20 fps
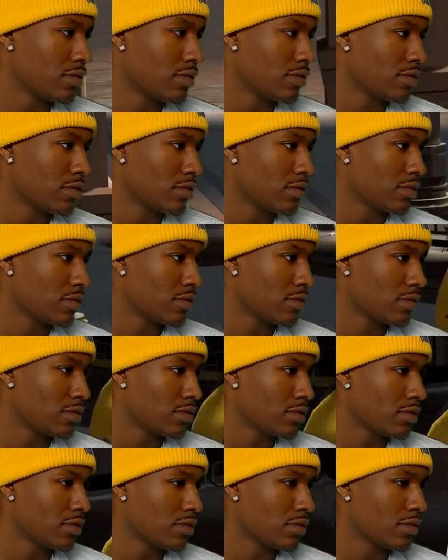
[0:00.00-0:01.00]

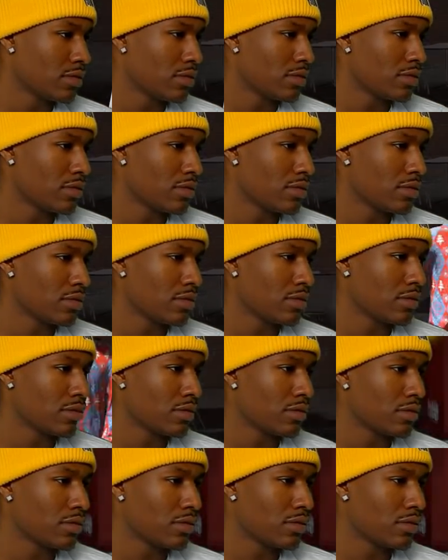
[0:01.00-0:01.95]
Nobody speaks.